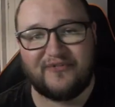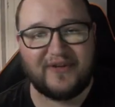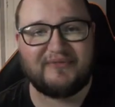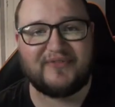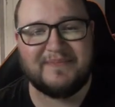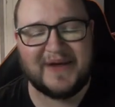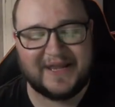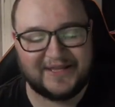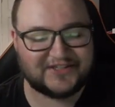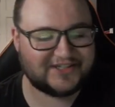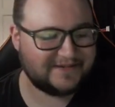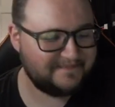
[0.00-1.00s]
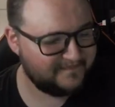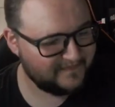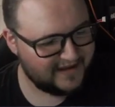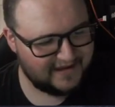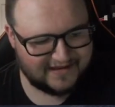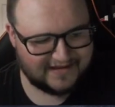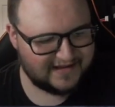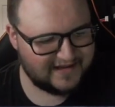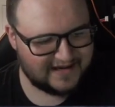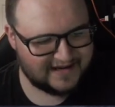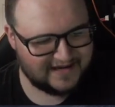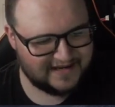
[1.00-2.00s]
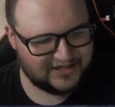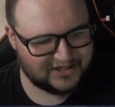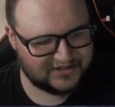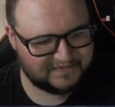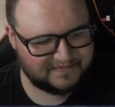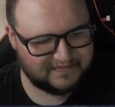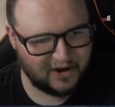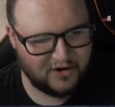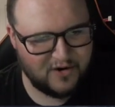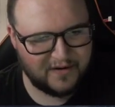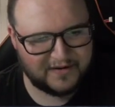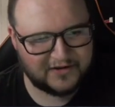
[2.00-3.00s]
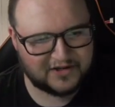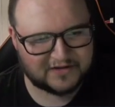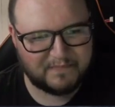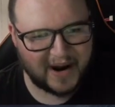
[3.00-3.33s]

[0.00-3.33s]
fifty minutes, uh, and just oh, and just